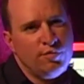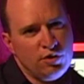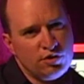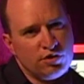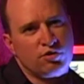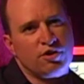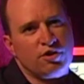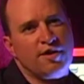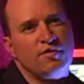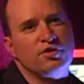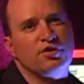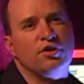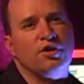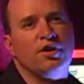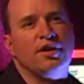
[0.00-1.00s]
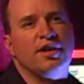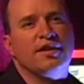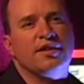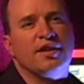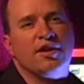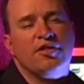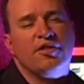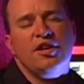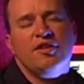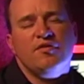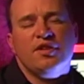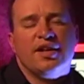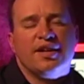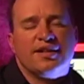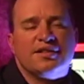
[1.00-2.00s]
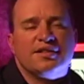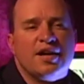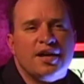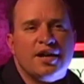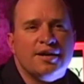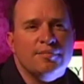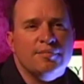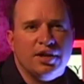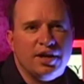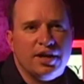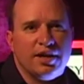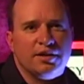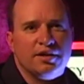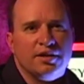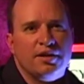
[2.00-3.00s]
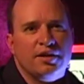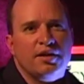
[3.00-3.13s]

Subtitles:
The music travels along like that. Think of it like a timeline.